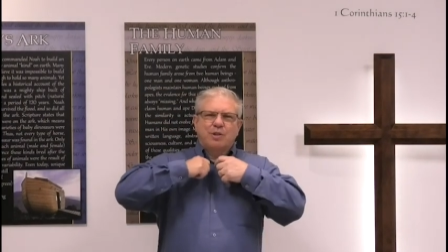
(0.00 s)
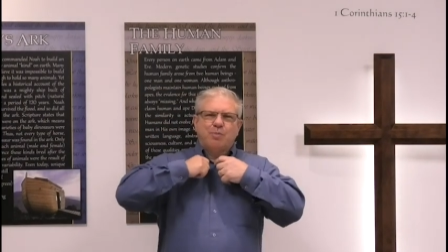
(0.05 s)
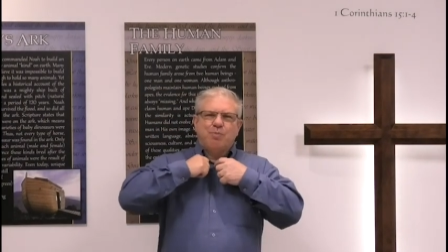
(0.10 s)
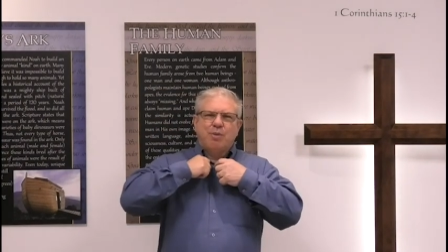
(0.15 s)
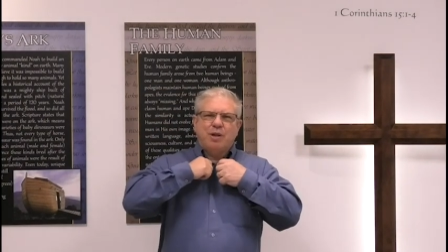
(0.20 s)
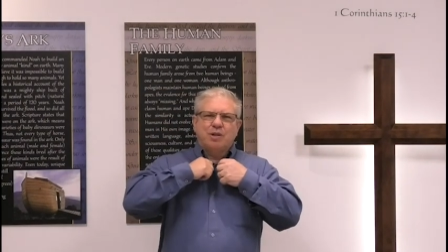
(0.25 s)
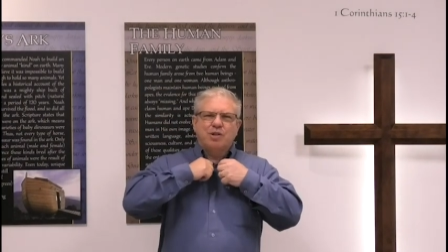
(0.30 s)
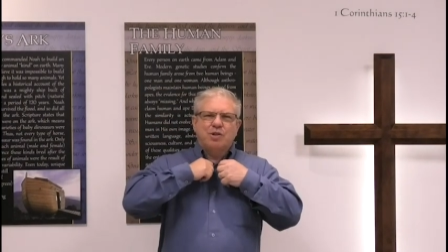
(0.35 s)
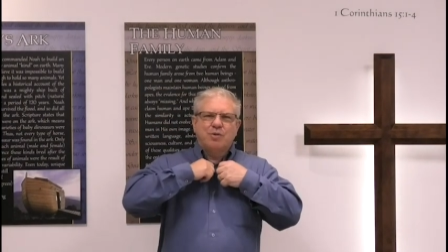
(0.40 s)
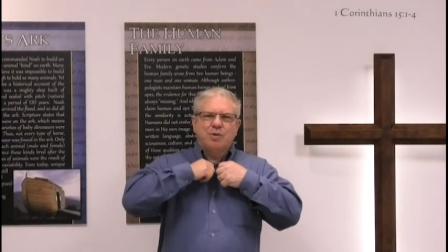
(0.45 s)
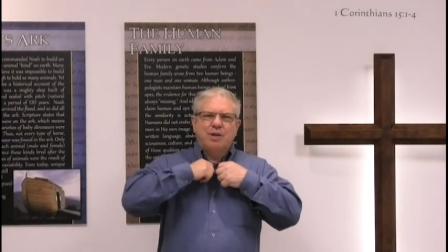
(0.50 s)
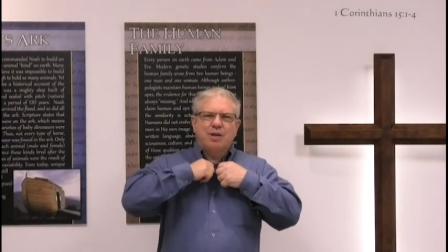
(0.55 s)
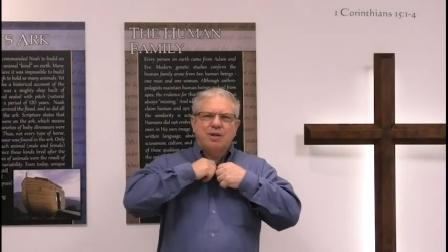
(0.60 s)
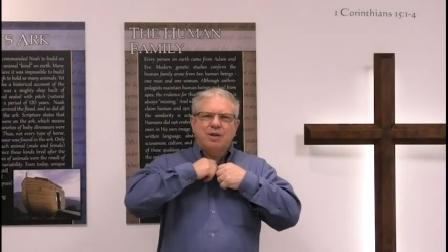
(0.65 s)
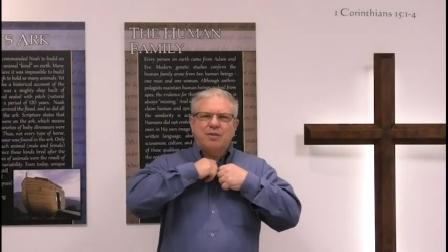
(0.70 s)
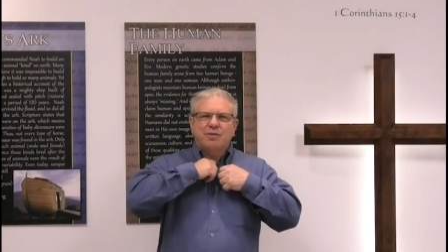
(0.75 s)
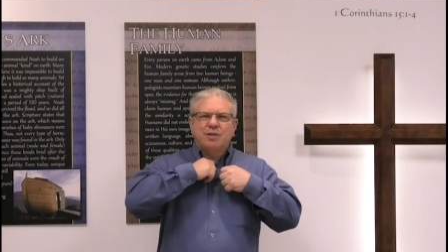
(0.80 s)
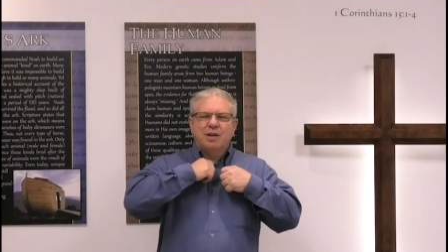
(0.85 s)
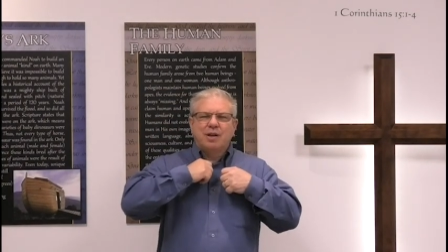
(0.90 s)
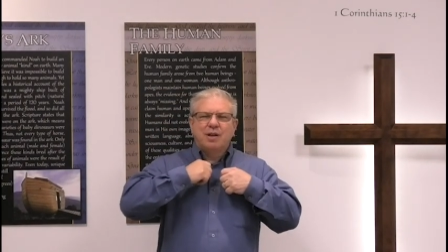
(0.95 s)
it's blustery, and
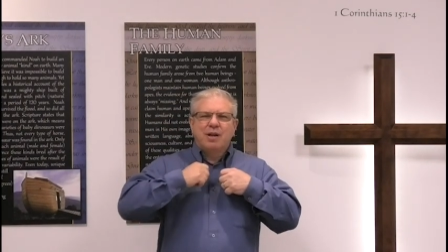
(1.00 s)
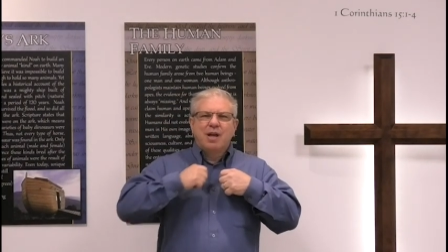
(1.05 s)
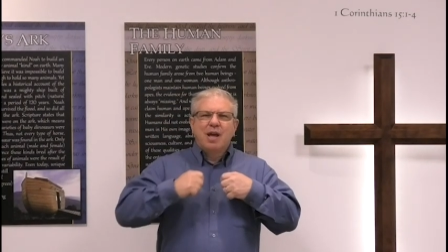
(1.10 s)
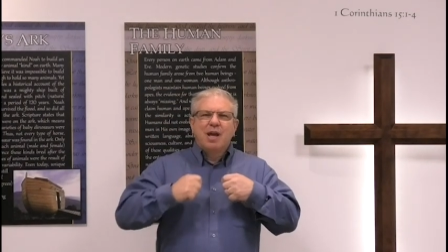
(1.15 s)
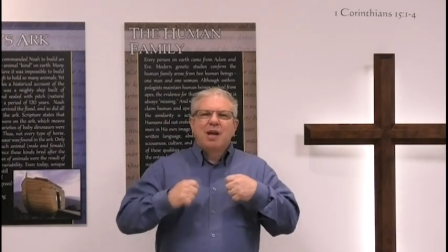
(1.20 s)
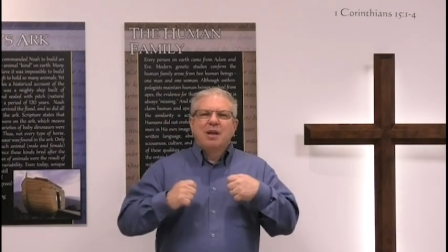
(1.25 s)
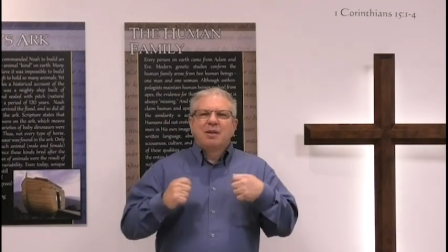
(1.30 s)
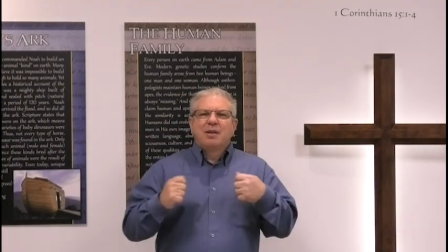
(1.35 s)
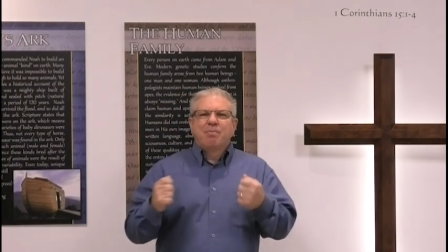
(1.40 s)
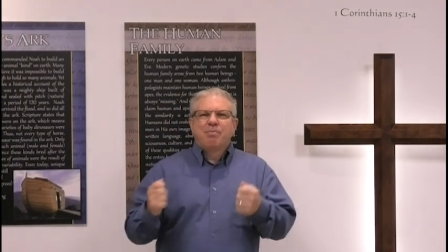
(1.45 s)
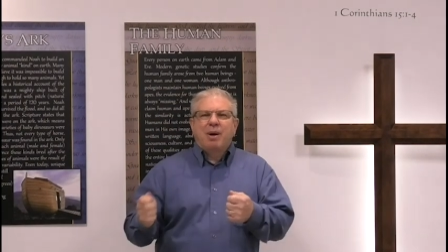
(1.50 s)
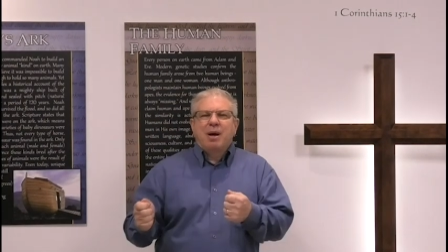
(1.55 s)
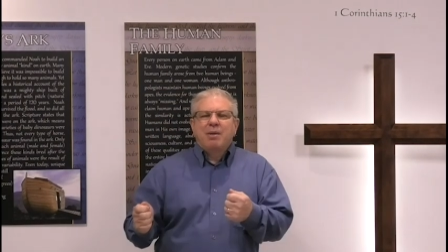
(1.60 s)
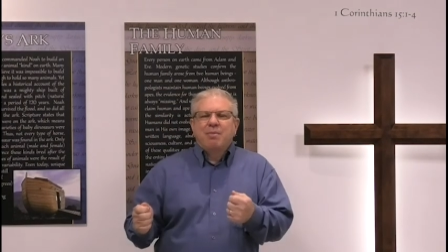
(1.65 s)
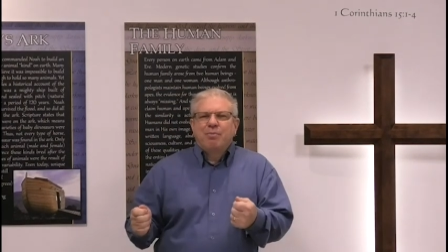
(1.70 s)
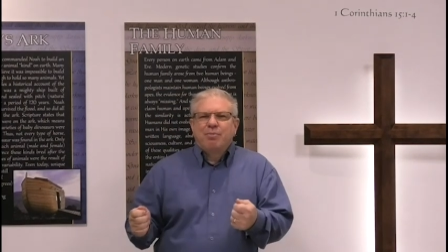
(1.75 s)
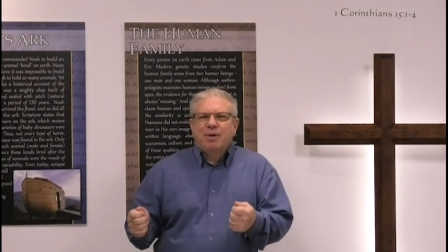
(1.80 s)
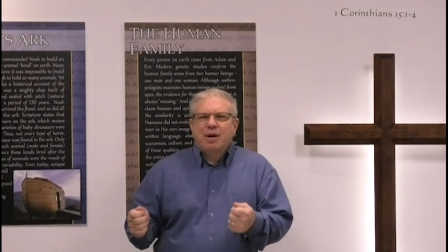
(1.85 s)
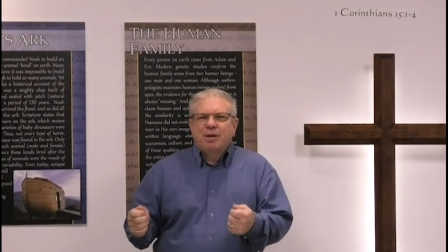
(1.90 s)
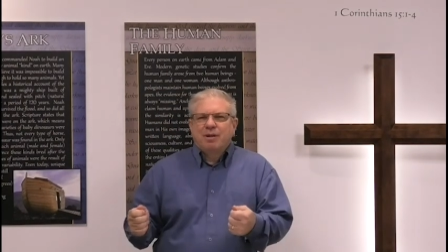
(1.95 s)
all of a sudden the
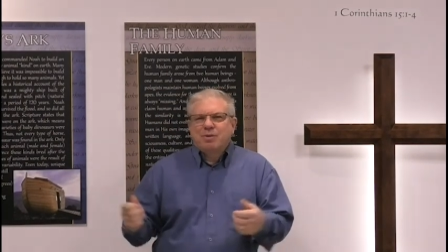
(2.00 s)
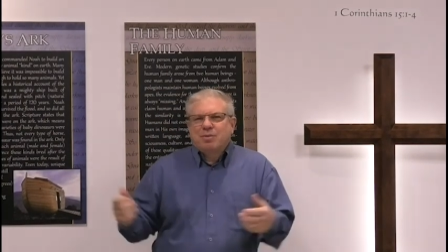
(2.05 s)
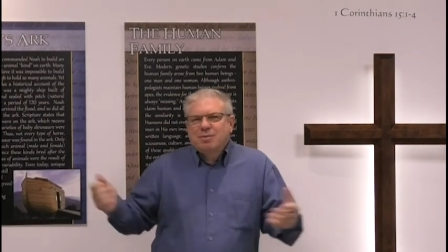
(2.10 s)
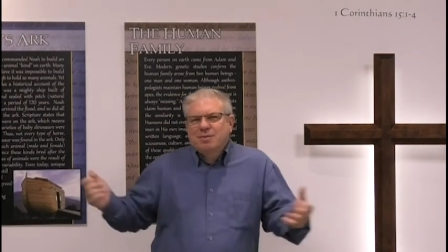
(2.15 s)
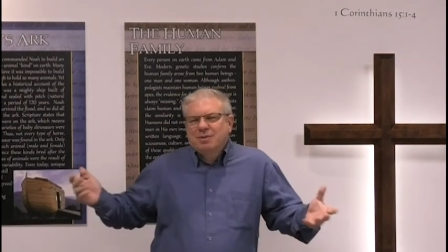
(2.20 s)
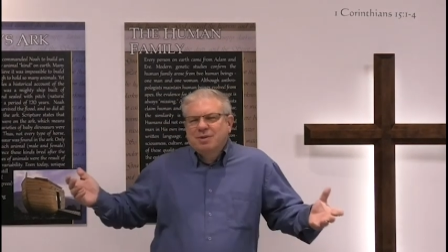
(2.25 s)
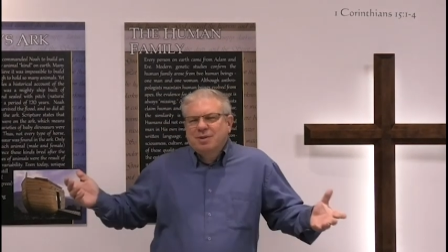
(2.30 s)
button breaks.